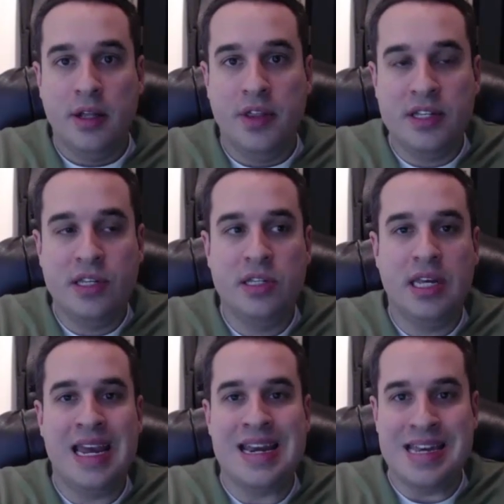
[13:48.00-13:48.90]
This is
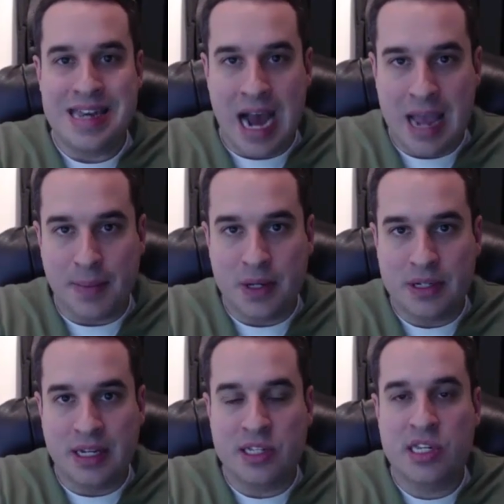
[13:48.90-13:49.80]
a diamond
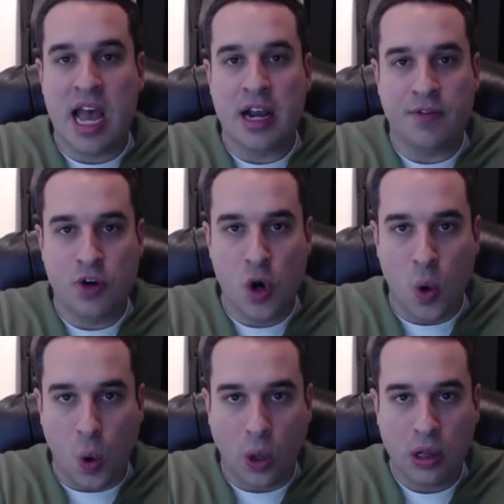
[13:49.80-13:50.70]
in a stack of
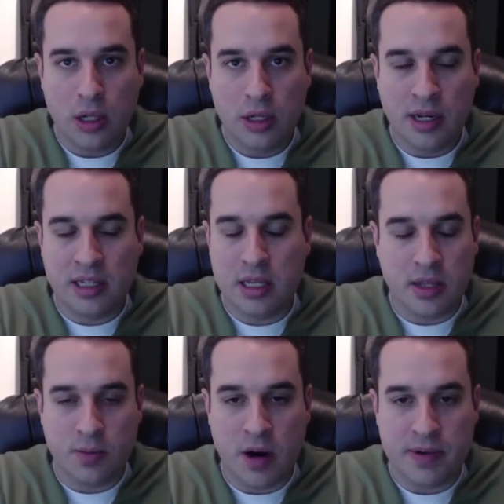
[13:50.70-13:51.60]
coal. Not that the
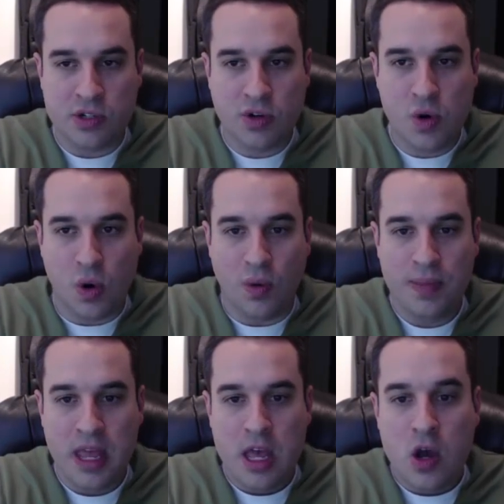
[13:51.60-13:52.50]
other properties are coal.
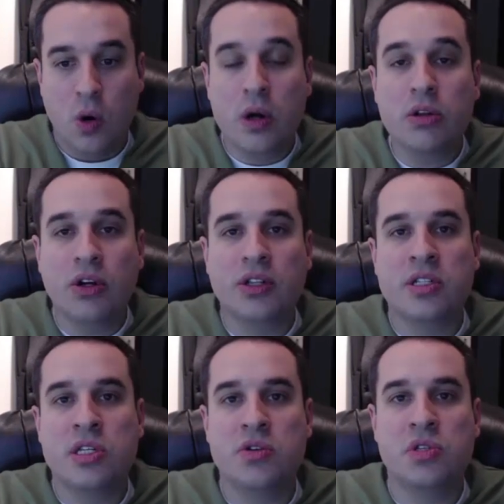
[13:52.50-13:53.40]
Or you look at
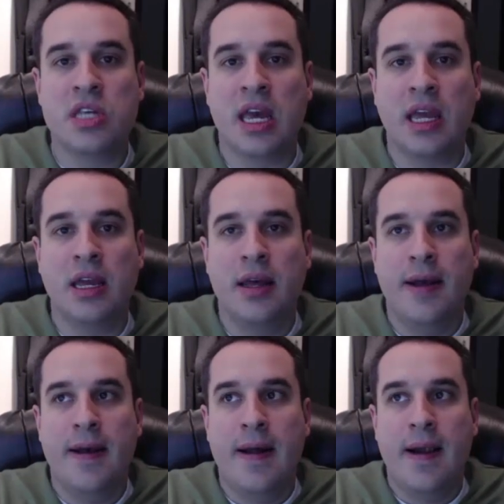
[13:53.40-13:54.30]
this and you say,
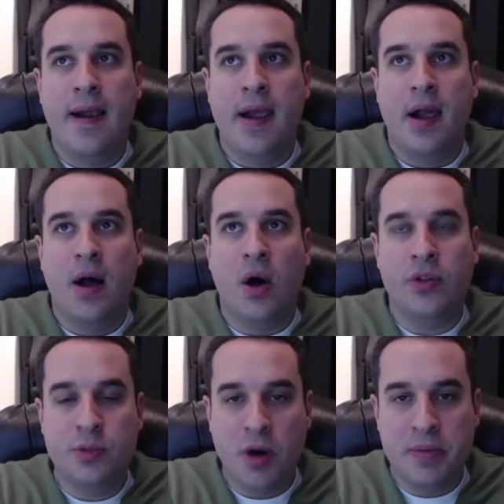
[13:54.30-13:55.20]
all
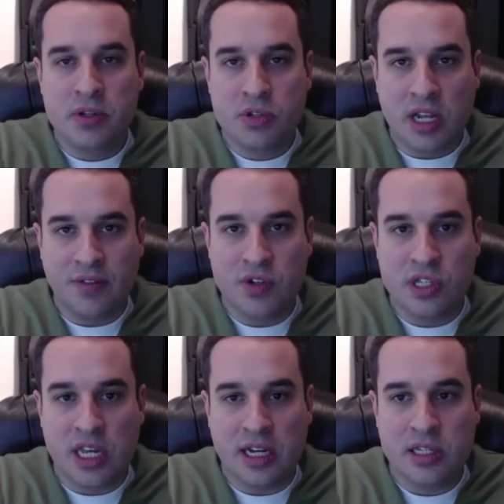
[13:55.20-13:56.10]
these properties are selling for
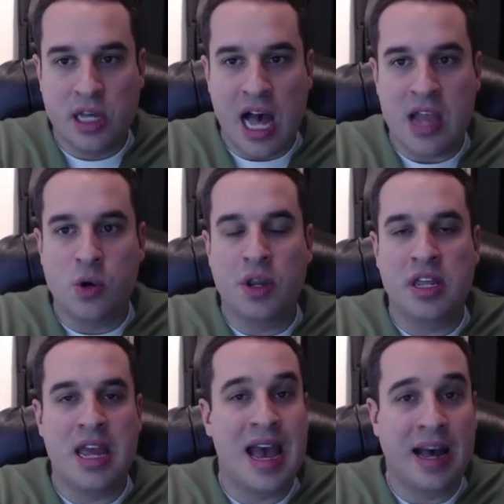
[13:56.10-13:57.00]
$6. I own
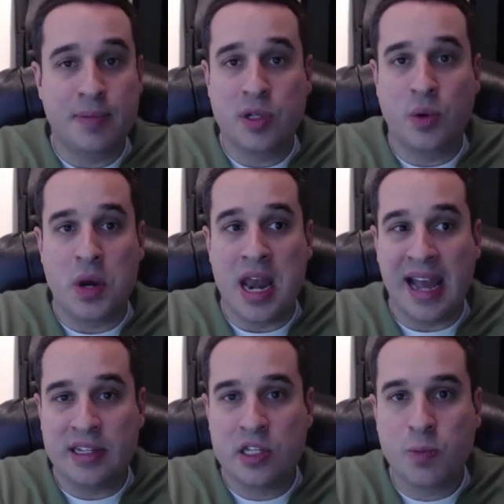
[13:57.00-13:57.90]
the absolute
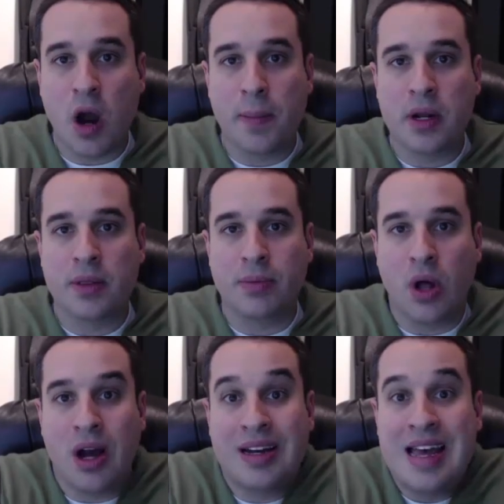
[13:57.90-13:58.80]
nicest property on the
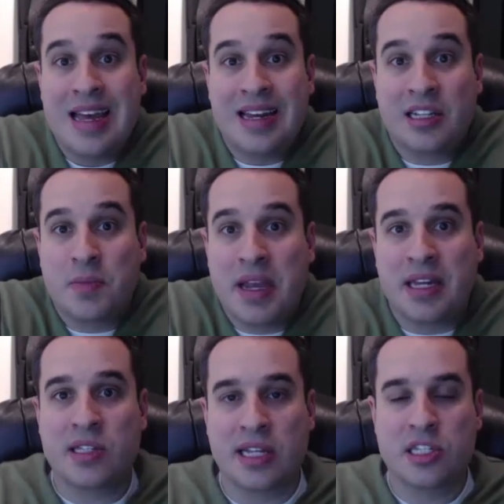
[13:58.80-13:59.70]
block. It doesn't make any
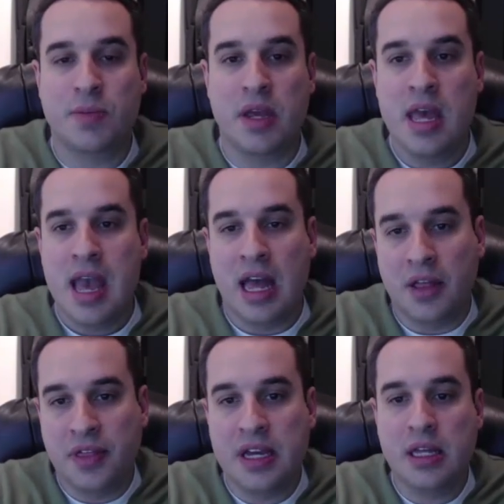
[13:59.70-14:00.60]
sense to me. And I
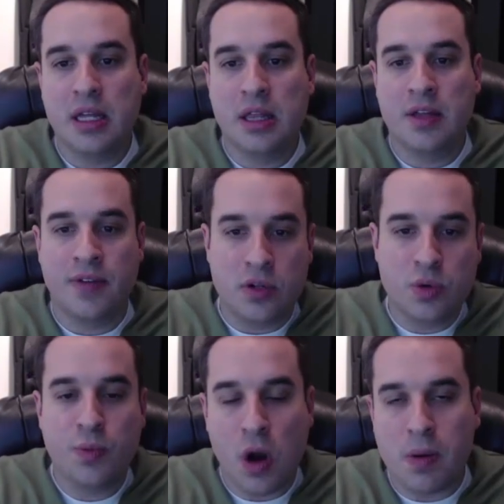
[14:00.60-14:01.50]
think the votes
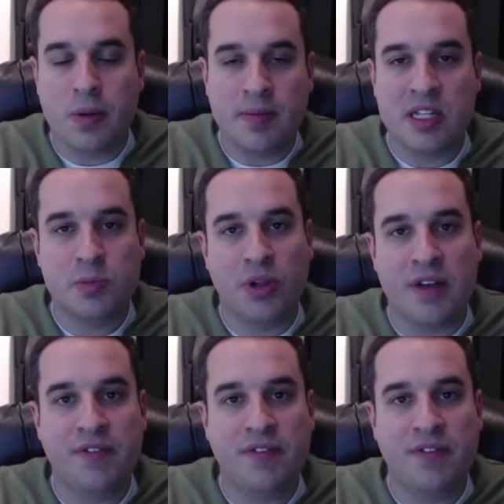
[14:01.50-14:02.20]
would probably be split